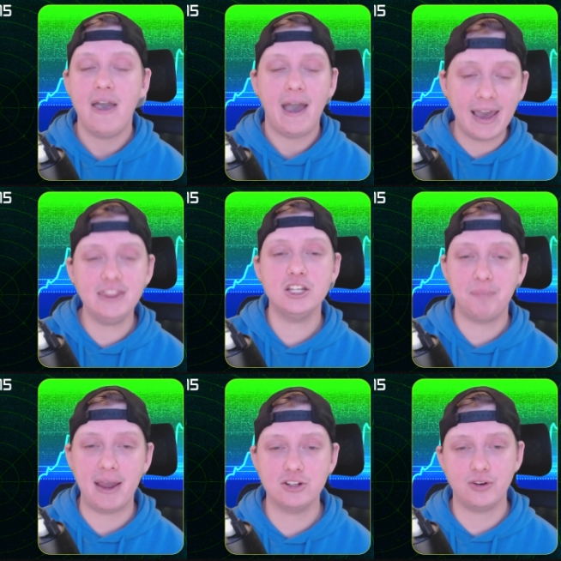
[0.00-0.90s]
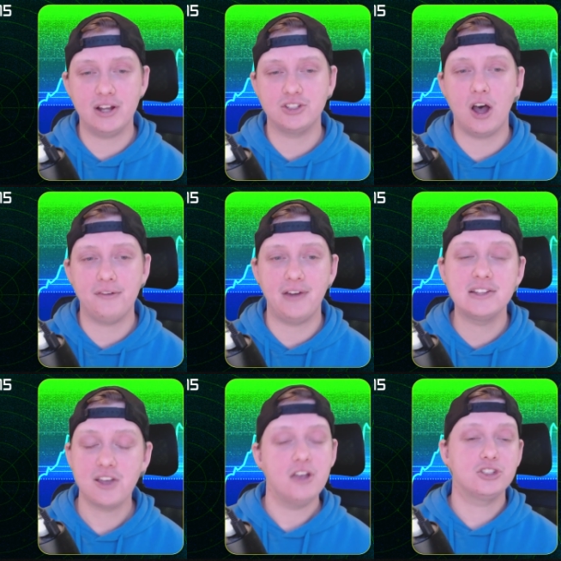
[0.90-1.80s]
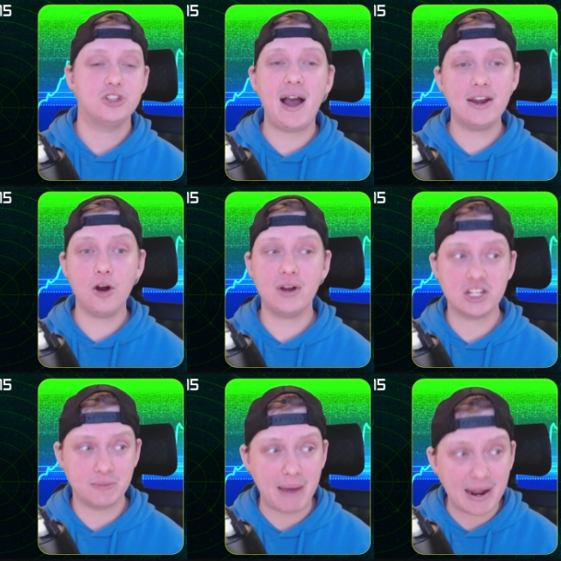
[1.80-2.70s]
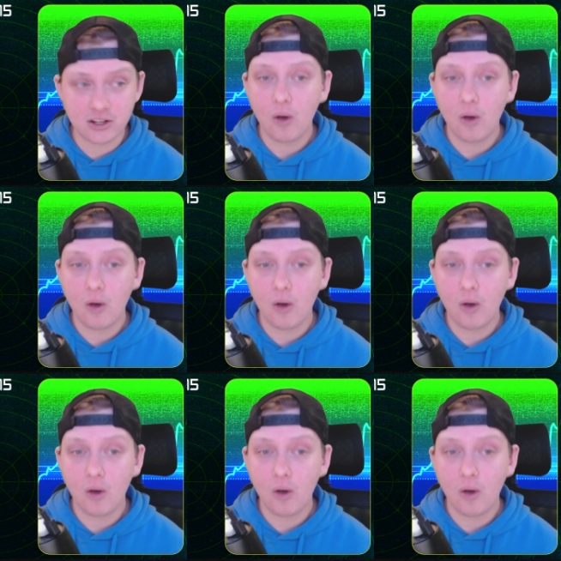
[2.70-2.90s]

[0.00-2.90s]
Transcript: and this Patriots offense, so I don't expect